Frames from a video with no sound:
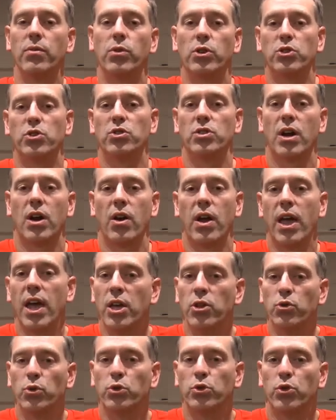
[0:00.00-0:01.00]
which is our
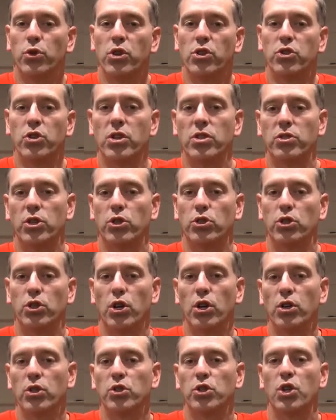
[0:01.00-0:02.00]
annual tradition as a
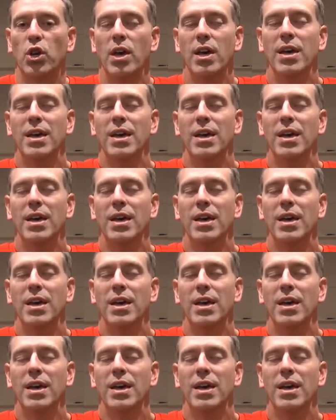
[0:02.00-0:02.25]
church.